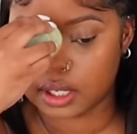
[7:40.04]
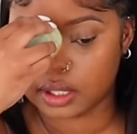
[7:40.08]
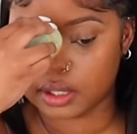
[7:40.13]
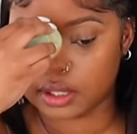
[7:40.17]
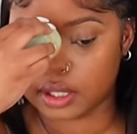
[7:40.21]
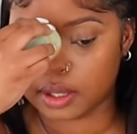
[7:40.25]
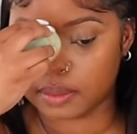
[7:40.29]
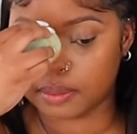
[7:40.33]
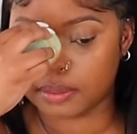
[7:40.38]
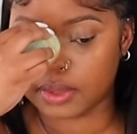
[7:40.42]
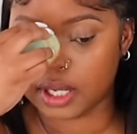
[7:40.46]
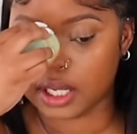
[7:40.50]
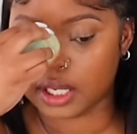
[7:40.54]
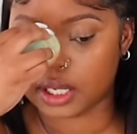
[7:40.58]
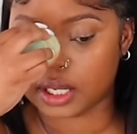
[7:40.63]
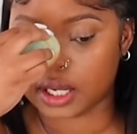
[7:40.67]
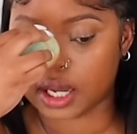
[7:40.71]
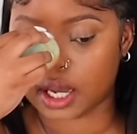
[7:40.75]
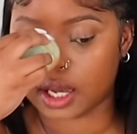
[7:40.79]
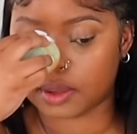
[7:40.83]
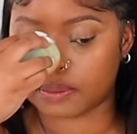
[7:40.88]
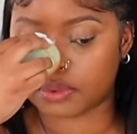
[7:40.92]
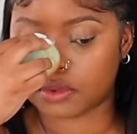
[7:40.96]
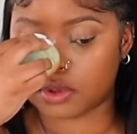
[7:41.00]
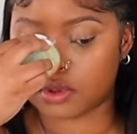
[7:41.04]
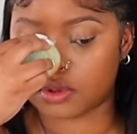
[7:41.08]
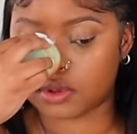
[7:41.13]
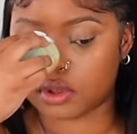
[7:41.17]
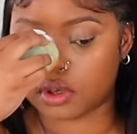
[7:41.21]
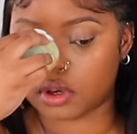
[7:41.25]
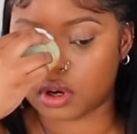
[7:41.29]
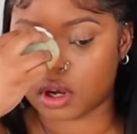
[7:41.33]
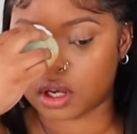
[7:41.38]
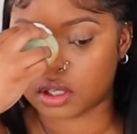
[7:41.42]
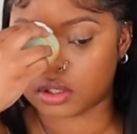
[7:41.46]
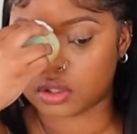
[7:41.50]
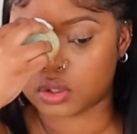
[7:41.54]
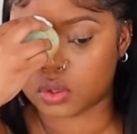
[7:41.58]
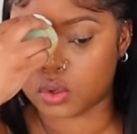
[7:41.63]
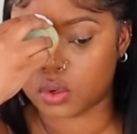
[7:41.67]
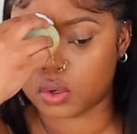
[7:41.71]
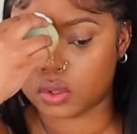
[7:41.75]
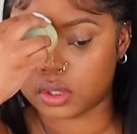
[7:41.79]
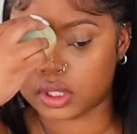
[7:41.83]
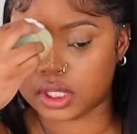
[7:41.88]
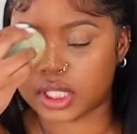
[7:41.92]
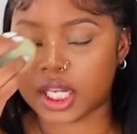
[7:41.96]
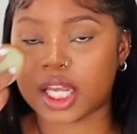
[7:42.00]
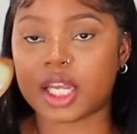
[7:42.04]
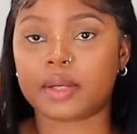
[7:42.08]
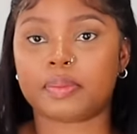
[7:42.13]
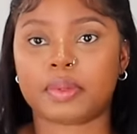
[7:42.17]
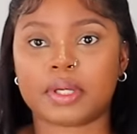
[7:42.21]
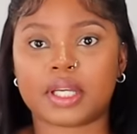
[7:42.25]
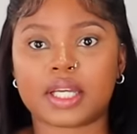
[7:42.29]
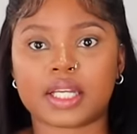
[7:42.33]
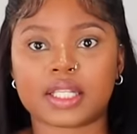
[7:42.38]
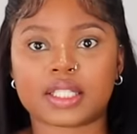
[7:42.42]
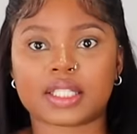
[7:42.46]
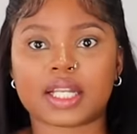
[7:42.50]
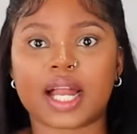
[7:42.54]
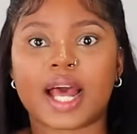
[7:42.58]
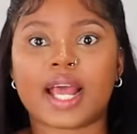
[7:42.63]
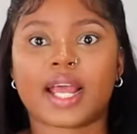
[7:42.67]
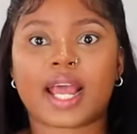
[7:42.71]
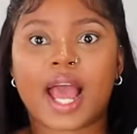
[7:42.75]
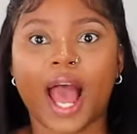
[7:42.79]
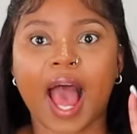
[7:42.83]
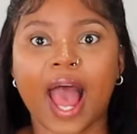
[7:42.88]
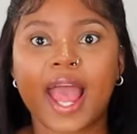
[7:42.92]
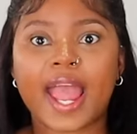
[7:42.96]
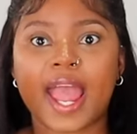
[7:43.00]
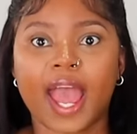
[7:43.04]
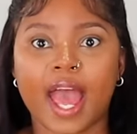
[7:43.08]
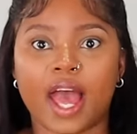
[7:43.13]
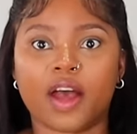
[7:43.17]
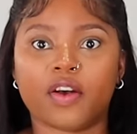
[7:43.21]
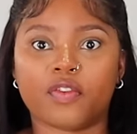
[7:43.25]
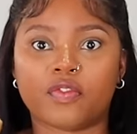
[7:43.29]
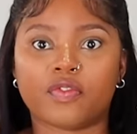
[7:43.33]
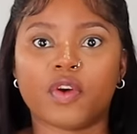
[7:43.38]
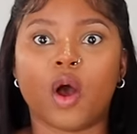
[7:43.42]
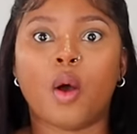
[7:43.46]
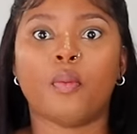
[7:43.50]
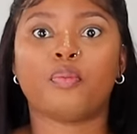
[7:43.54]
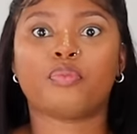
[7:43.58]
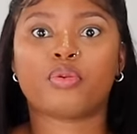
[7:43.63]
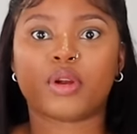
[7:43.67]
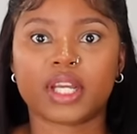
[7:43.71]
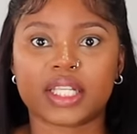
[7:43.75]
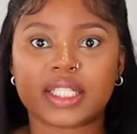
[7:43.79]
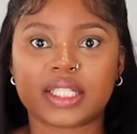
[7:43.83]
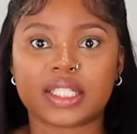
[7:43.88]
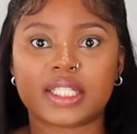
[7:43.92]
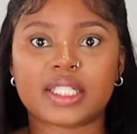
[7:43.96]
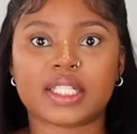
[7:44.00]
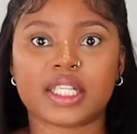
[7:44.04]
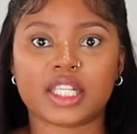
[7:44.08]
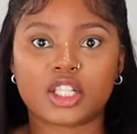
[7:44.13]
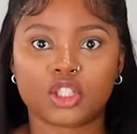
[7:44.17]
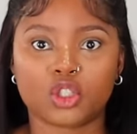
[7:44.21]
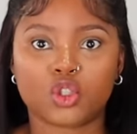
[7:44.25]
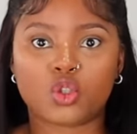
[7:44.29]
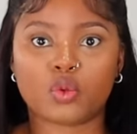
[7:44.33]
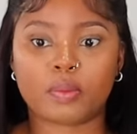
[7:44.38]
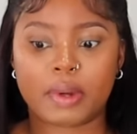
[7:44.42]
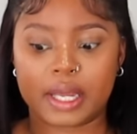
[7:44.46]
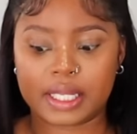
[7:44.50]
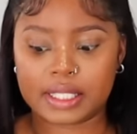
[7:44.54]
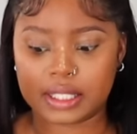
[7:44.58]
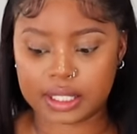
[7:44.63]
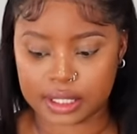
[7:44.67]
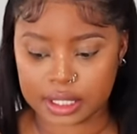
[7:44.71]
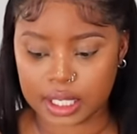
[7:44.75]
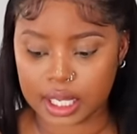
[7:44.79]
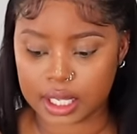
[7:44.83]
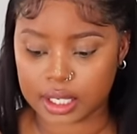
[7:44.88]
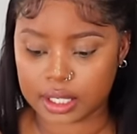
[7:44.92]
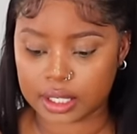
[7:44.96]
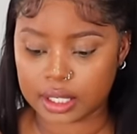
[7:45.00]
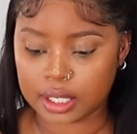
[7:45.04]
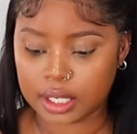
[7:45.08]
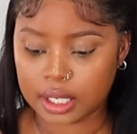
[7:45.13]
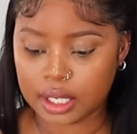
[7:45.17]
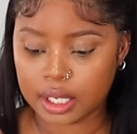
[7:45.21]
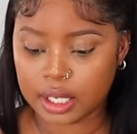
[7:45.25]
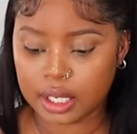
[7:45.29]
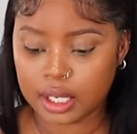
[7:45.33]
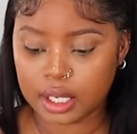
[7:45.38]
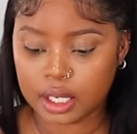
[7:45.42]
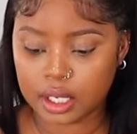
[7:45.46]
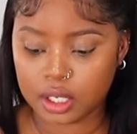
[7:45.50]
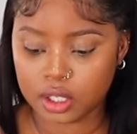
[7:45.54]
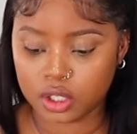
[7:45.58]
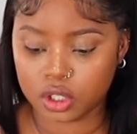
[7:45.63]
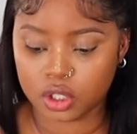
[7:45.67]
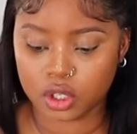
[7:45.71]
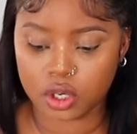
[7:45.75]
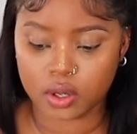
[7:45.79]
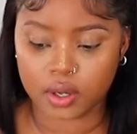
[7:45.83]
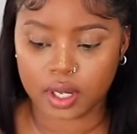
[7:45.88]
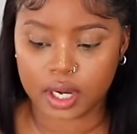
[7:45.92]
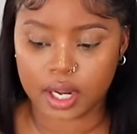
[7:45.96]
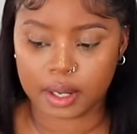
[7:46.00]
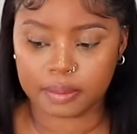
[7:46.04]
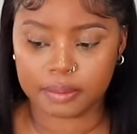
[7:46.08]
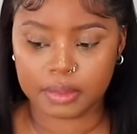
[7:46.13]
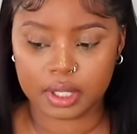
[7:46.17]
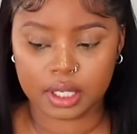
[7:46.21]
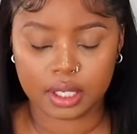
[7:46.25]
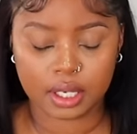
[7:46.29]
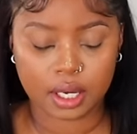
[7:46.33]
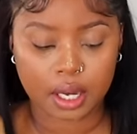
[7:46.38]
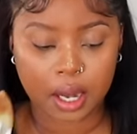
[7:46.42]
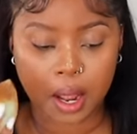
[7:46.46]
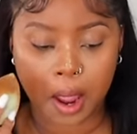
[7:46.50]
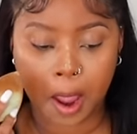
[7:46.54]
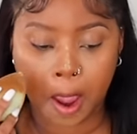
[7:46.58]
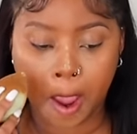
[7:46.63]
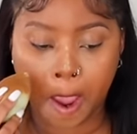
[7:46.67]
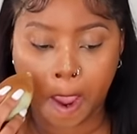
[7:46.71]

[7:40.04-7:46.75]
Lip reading: the makeup to last all day because like I have pressed it into my skin. You know what I mean?